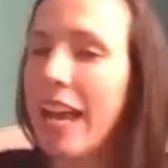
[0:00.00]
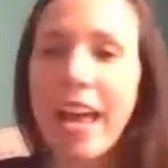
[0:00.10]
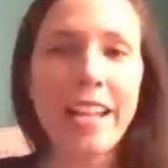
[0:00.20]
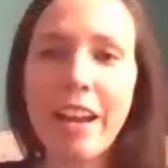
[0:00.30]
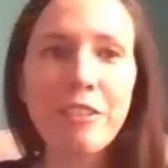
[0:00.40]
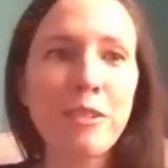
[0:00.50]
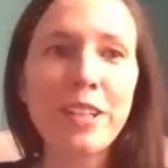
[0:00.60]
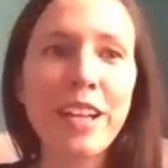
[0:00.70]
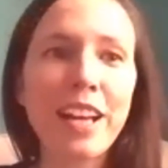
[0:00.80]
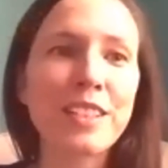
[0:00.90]
everyone else
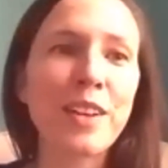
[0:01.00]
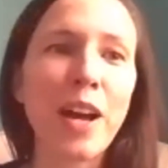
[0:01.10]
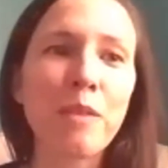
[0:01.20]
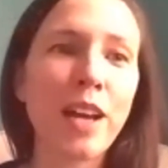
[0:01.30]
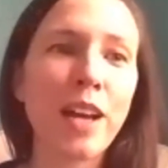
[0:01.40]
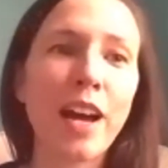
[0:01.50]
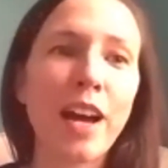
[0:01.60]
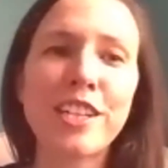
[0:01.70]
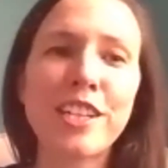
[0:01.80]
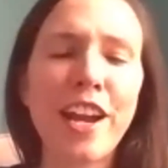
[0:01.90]
who helped uh,
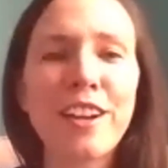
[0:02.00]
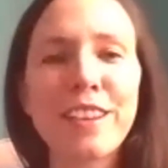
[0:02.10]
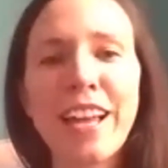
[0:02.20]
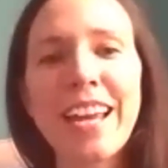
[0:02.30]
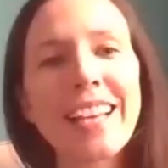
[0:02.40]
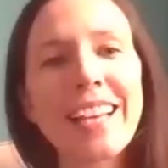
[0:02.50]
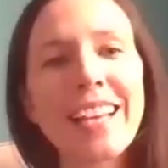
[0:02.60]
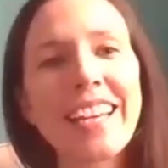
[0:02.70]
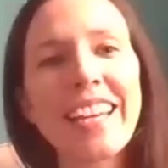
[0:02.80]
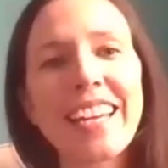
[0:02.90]
share, like,
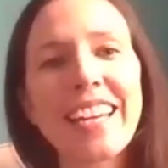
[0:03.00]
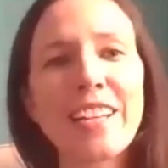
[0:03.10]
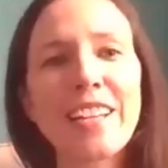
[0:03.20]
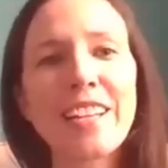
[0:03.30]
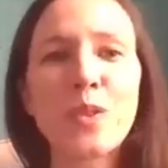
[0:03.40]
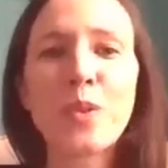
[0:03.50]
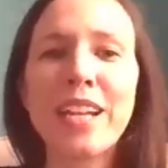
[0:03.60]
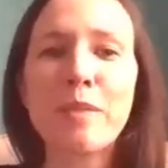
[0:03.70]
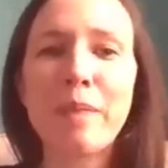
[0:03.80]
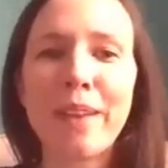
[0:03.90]
link, and tweet
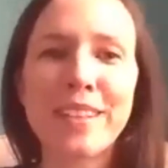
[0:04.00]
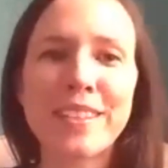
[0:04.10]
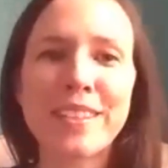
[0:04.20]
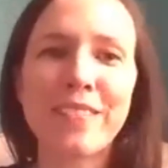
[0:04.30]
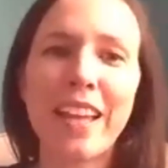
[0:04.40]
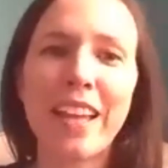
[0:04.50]
about this event.